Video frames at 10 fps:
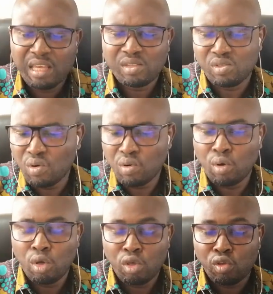So
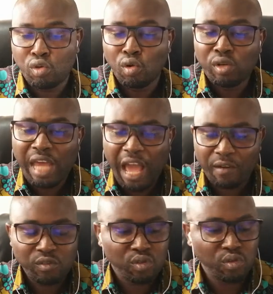you don't
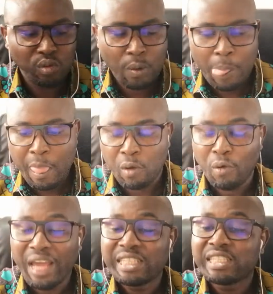have to write